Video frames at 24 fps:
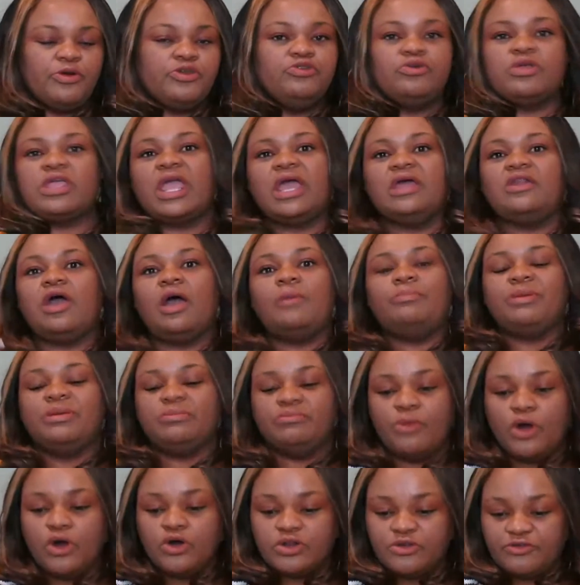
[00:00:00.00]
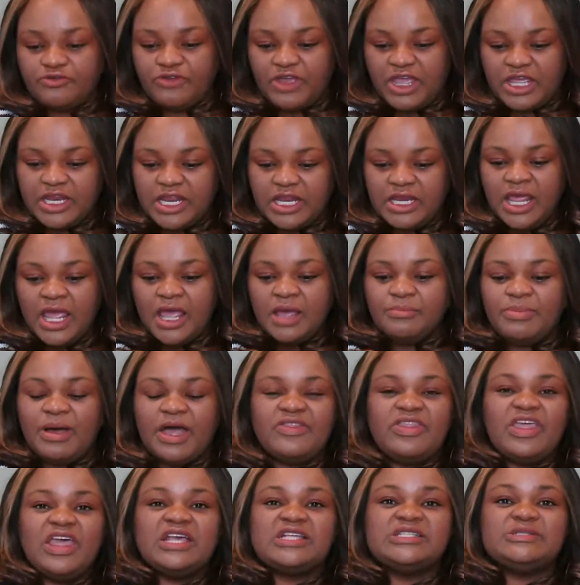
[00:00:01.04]
You cannot be motivated by
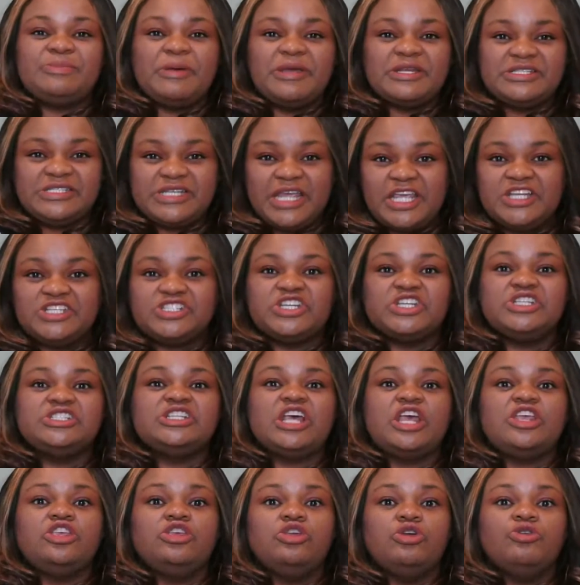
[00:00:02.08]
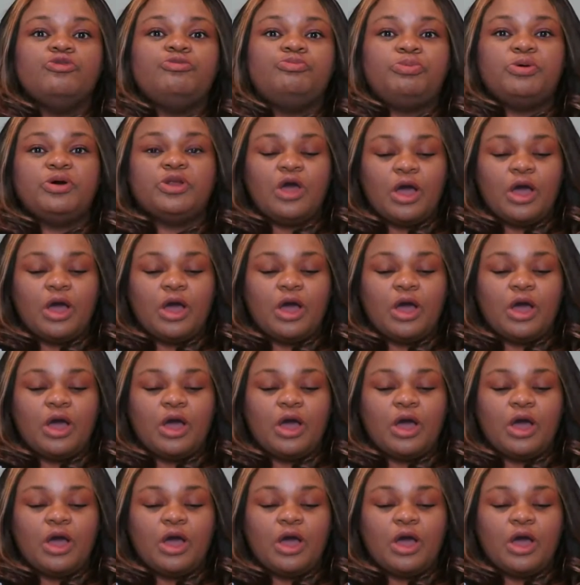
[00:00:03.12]
the expectations that you've put